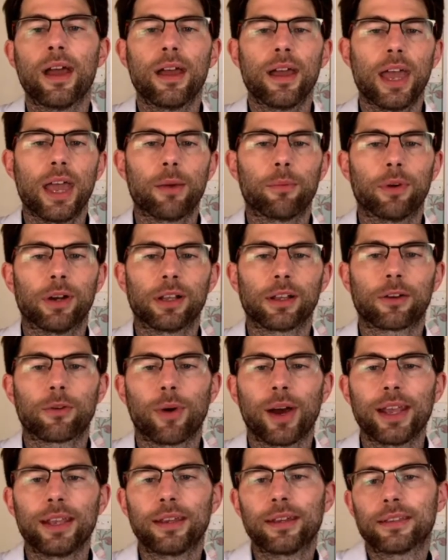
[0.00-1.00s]
It will
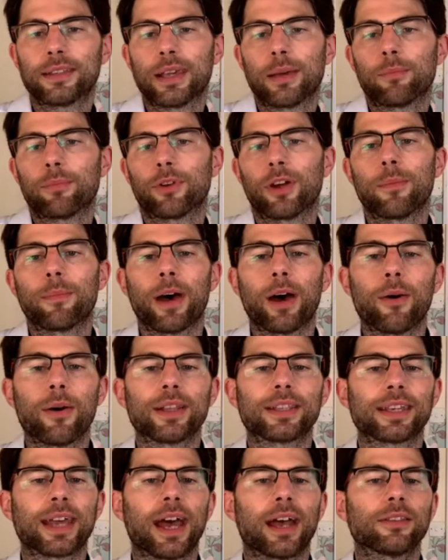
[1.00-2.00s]
acquaint contemporary
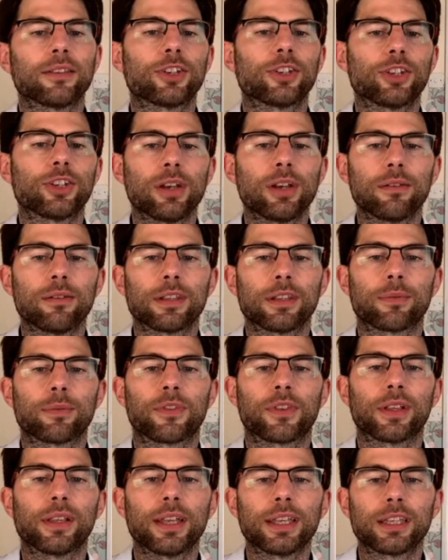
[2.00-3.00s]
poets and students
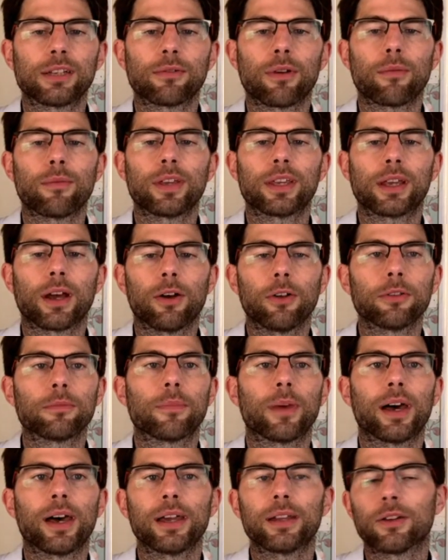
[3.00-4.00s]
with the literary
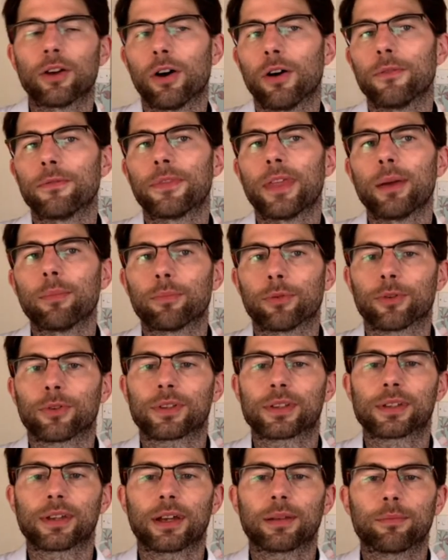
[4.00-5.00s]
goldmine of their
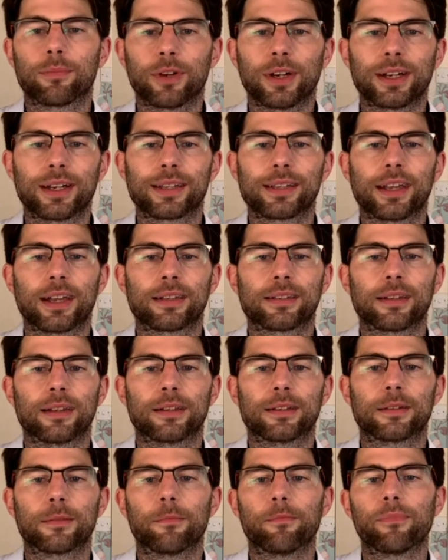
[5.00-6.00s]
Broadside
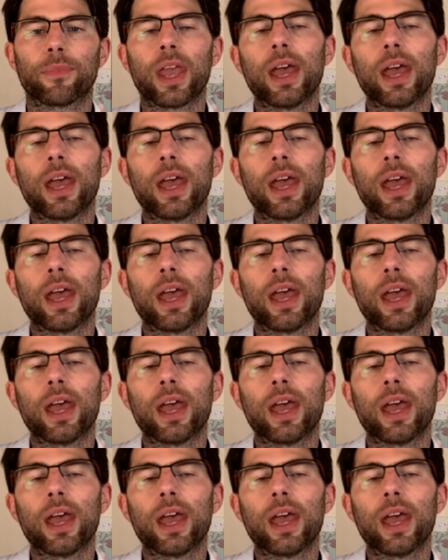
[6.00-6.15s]
predecessors.